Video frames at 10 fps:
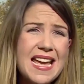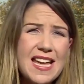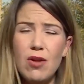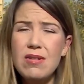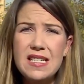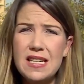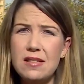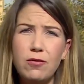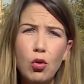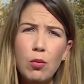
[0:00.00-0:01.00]
He only did
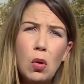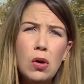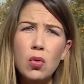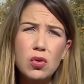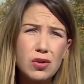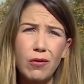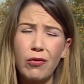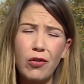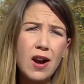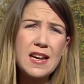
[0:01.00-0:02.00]
his formal launch on
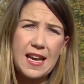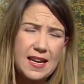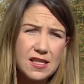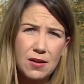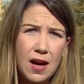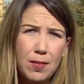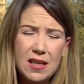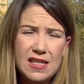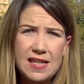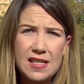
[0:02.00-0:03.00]
Friday, so a
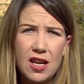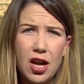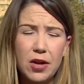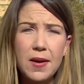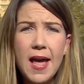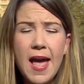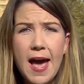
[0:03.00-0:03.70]
couple of days ago.